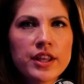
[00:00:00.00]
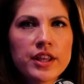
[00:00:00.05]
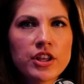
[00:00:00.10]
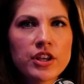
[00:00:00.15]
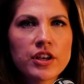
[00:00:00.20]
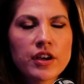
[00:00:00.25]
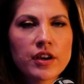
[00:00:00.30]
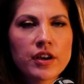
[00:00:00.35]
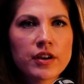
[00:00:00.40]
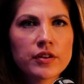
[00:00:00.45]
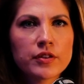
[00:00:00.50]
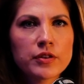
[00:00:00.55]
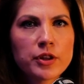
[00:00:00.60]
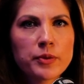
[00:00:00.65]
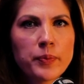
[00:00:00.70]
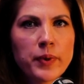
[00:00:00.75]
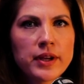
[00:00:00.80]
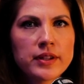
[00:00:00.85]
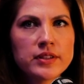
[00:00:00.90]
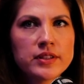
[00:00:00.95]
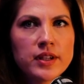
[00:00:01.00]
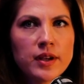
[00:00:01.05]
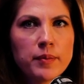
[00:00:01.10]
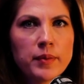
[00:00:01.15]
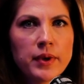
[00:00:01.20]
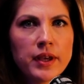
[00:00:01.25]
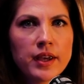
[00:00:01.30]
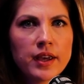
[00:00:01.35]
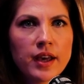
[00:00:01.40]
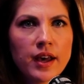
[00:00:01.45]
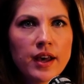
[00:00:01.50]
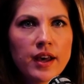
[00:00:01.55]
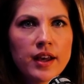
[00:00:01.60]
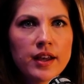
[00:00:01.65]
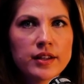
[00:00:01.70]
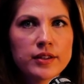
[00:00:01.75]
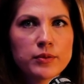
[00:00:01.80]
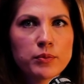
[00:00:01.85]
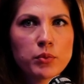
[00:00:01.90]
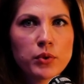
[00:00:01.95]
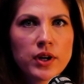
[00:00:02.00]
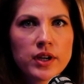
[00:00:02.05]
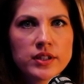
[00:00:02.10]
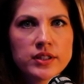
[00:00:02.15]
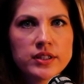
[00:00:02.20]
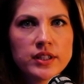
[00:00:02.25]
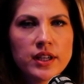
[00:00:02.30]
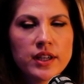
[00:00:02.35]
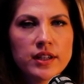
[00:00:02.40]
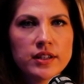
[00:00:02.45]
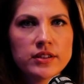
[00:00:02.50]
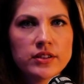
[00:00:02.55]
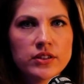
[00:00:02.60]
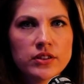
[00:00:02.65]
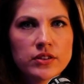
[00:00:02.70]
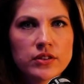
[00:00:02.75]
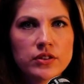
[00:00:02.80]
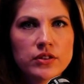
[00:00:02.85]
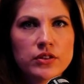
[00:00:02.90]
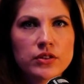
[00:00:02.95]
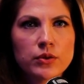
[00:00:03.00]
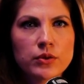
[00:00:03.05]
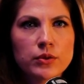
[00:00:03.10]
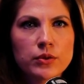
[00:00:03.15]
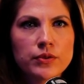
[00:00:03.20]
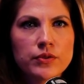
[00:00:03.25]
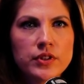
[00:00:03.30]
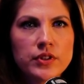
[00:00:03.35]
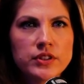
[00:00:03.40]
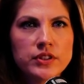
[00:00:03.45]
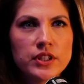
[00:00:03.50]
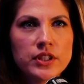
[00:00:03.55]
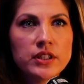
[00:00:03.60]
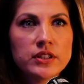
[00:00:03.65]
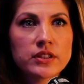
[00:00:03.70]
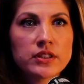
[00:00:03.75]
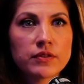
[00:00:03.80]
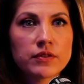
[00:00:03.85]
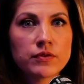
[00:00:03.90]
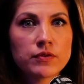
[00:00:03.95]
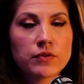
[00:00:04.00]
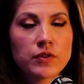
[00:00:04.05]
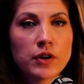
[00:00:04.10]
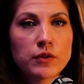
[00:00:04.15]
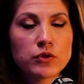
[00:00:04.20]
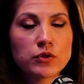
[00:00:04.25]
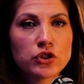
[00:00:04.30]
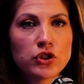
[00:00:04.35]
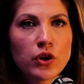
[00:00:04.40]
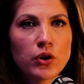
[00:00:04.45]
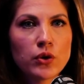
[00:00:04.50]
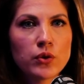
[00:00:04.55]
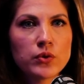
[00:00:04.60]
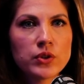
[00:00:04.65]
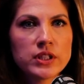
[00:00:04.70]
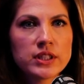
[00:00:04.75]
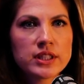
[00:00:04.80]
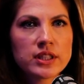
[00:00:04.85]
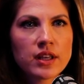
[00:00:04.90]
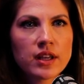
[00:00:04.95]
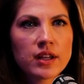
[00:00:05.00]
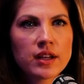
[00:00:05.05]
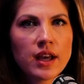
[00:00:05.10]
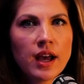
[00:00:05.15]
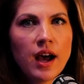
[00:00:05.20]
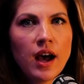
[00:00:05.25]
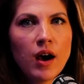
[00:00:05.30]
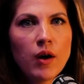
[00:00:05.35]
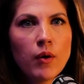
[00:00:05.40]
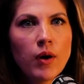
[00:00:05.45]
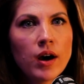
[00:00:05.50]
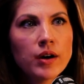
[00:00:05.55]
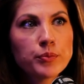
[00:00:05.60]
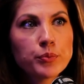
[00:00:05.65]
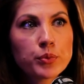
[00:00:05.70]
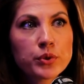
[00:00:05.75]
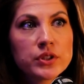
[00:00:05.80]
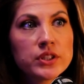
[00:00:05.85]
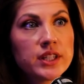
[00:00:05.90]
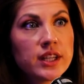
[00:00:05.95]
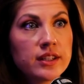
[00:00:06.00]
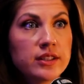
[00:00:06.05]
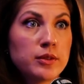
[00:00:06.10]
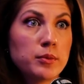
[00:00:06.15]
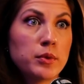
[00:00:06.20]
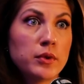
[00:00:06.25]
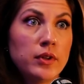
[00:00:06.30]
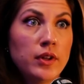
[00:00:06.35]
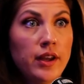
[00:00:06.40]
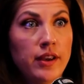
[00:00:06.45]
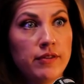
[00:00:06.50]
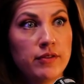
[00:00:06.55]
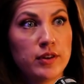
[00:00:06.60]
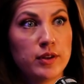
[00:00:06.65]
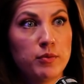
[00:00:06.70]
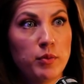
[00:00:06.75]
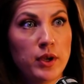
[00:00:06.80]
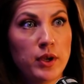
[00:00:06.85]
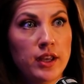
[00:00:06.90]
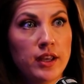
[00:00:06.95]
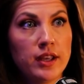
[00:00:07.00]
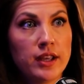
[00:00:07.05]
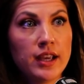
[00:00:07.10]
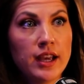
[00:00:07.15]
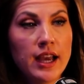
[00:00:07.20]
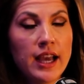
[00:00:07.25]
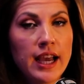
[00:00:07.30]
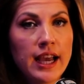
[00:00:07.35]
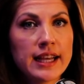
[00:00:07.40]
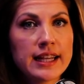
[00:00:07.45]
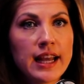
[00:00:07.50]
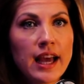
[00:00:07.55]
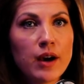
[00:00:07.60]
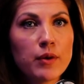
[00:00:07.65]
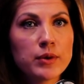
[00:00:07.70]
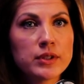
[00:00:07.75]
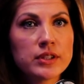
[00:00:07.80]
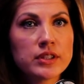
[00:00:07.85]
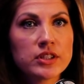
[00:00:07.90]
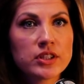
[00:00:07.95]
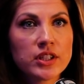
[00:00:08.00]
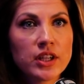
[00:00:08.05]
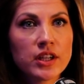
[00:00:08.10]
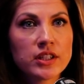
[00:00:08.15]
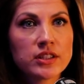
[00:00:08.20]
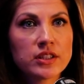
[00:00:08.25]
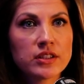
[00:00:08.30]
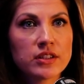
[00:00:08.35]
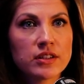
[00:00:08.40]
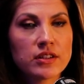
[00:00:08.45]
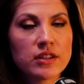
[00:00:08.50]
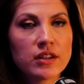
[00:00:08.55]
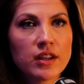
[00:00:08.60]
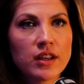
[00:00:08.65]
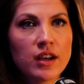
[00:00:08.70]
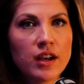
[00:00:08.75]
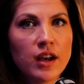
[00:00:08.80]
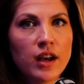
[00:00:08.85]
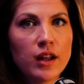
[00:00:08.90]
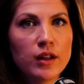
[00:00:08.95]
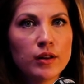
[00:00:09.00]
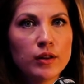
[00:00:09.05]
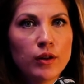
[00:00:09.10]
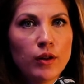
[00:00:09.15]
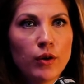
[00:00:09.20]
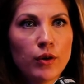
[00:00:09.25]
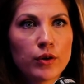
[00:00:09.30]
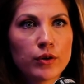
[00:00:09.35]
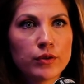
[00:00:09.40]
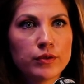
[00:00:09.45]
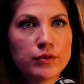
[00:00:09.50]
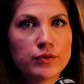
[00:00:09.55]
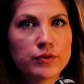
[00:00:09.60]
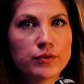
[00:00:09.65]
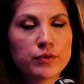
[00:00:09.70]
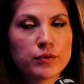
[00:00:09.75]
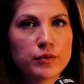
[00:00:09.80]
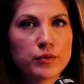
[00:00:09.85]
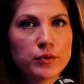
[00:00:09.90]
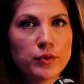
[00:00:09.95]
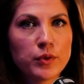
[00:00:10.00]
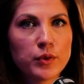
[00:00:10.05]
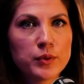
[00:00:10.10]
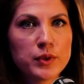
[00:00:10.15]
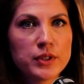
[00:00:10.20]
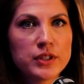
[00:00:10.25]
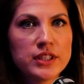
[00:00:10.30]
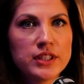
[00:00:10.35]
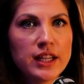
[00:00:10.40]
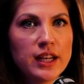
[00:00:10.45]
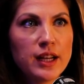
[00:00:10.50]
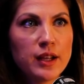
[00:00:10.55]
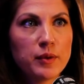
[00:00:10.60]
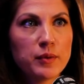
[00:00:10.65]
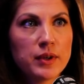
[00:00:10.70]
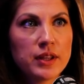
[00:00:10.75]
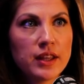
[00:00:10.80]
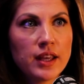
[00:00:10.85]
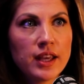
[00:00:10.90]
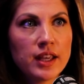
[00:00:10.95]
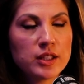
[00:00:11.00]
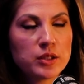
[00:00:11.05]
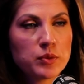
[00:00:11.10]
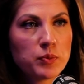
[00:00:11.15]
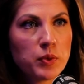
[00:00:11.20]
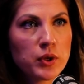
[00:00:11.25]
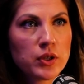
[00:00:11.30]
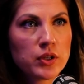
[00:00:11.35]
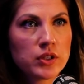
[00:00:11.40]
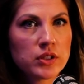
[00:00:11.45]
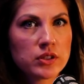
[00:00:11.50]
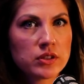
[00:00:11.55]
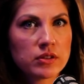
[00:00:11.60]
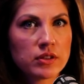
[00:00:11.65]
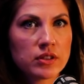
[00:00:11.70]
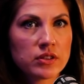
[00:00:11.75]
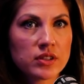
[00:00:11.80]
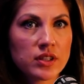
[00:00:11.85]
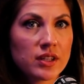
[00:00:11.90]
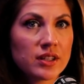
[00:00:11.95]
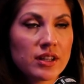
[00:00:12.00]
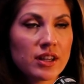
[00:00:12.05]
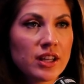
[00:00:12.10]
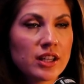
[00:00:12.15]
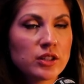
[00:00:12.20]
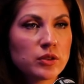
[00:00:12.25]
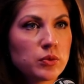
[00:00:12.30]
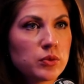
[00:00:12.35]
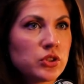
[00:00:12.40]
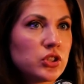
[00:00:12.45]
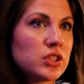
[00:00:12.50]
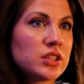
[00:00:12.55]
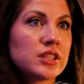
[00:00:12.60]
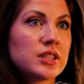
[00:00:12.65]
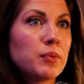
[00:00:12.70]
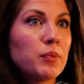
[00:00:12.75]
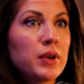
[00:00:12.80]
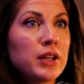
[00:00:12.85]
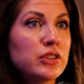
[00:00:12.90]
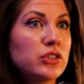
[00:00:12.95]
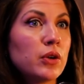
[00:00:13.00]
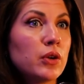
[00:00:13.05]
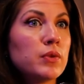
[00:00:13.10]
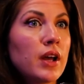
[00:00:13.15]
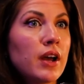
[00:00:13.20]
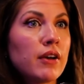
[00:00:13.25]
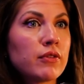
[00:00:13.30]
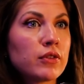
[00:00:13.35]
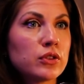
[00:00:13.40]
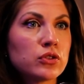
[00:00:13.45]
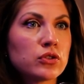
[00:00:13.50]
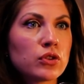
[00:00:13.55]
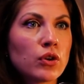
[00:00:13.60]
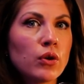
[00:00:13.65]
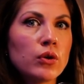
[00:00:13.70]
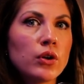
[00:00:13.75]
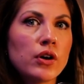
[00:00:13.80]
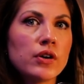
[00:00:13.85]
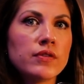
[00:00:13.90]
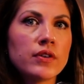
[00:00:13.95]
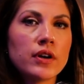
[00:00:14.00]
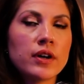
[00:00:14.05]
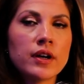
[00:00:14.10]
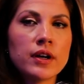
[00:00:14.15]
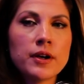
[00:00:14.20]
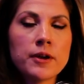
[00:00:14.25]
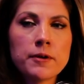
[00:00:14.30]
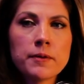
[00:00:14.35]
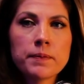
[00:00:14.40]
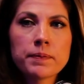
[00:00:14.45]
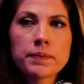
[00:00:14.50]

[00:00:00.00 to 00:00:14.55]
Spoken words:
I think the pandemic and Brexit and all of these things have shown is that how unpredictable life can be and how uncertain a lot of what we're dealing with is, because there's certain things that we just simply don't have control over.